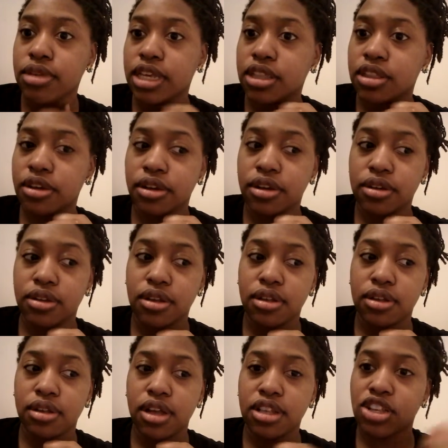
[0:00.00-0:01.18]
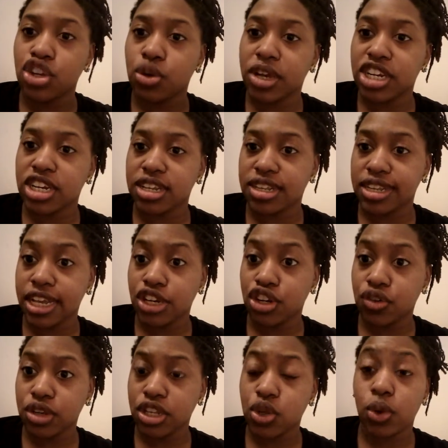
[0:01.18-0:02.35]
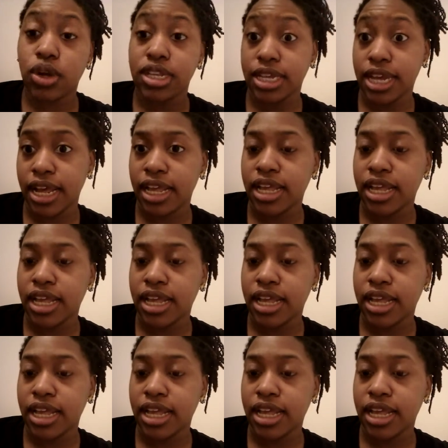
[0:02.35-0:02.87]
either a situation is dangerous or it's not.